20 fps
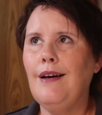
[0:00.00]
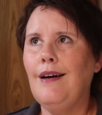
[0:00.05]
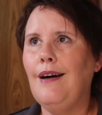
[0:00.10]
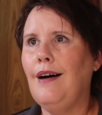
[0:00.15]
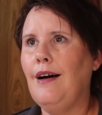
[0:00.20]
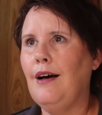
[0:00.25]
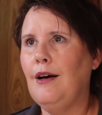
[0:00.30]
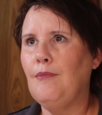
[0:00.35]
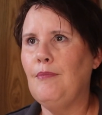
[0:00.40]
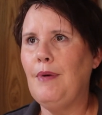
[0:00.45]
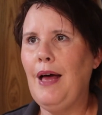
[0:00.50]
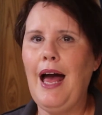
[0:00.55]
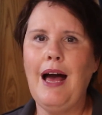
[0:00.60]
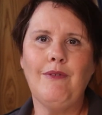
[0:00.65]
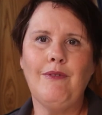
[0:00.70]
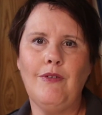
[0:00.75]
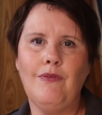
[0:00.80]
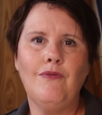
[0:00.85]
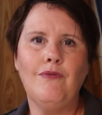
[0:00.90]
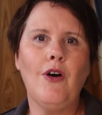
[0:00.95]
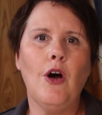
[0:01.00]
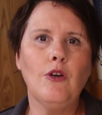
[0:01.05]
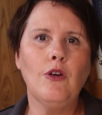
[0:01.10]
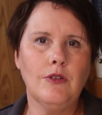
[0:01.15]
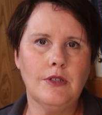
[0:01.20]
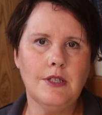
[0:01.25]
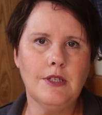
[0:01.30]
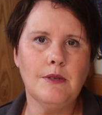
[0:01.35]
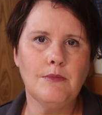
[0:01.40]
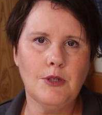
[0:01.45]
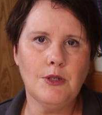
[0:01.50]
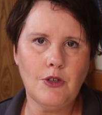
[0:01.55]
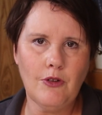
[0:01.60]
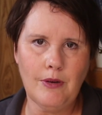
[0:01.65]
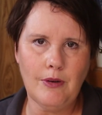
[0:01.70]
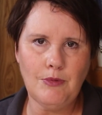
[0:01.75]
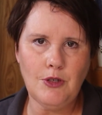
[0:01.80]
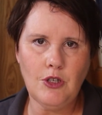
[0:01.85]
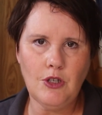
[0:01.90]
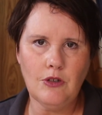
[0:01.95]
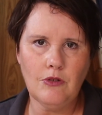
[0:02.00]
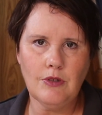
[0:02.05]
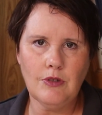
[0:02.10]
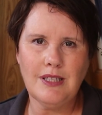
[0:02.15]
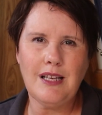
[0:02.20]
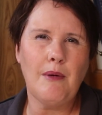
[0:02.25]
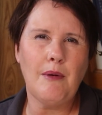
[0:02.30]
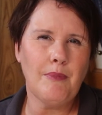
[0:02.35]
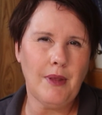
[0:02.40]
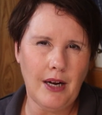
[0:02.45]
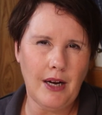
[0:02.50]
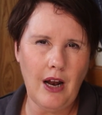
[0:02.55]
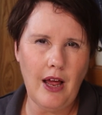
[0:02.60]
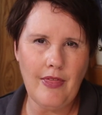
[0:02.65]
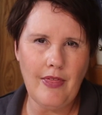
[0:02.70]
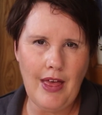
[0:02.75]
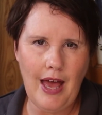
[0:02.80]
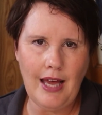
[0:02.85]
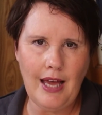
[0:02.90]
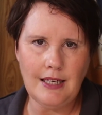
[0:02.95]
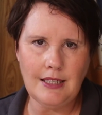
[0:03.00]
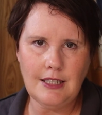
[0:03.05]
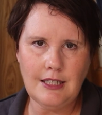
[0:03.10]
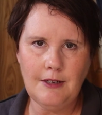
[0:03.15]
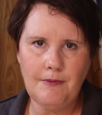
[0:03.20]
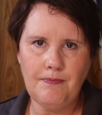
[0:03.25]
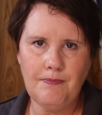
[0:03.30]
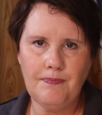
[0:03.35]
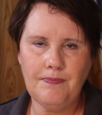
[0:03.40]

have a phone subscription or something like that.